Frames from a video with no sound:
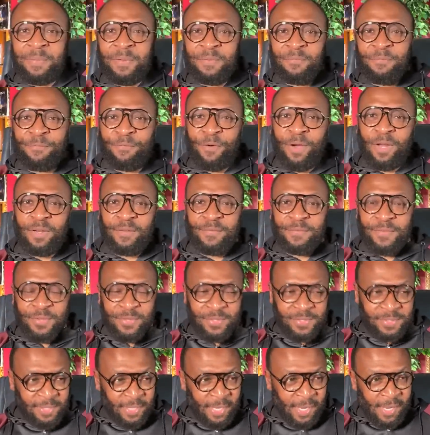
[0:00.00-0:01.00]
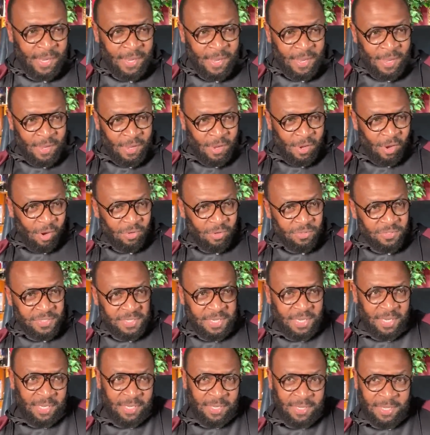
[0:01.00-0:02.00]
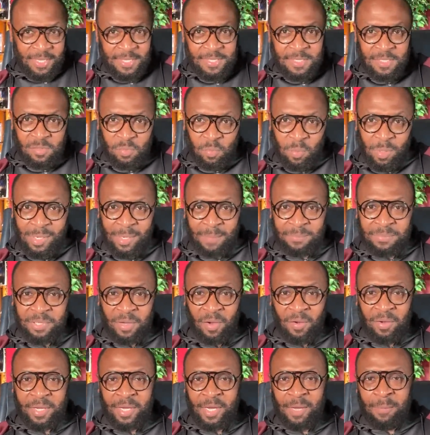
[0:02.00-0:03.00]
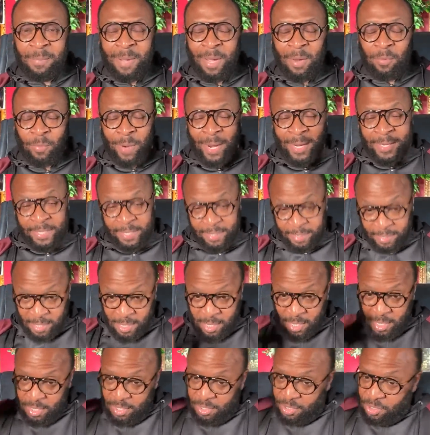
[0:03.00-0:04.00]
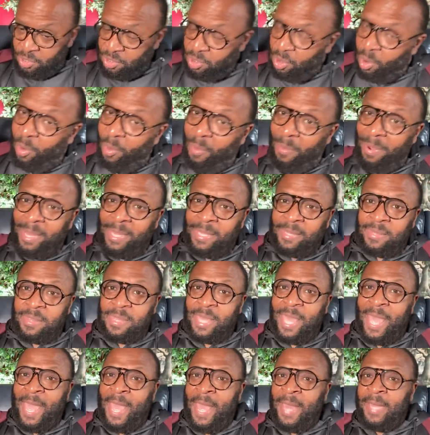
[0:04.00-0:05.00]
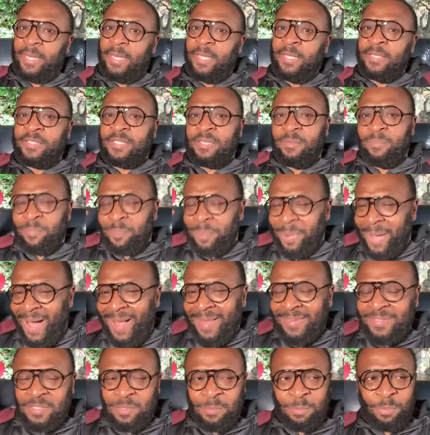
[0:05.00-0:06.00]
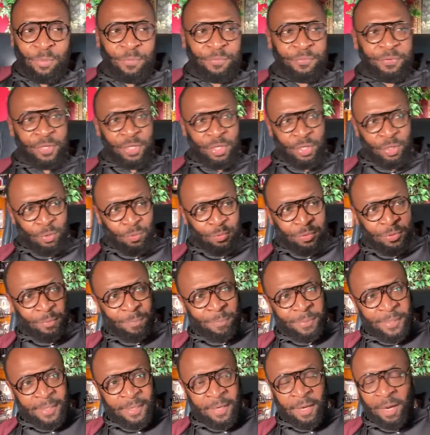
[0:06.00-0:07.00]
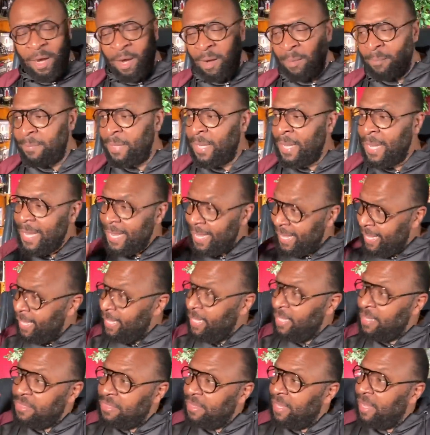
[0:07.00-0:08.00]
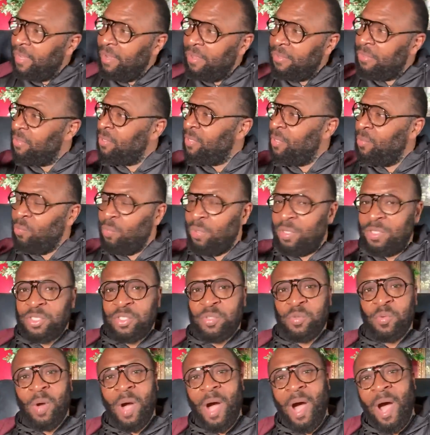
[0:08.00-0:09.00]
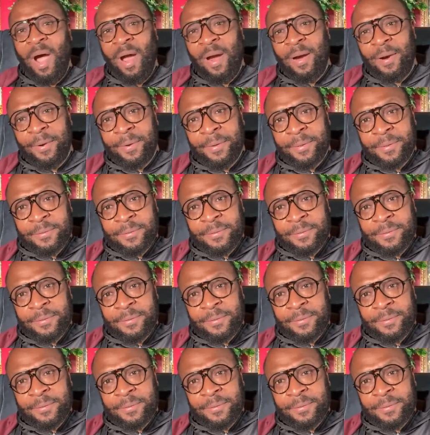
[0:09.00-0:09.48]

in front of you and say, See, this is what I'm talking about right here. Knowing that it's impossible for you to become anything other than what you are.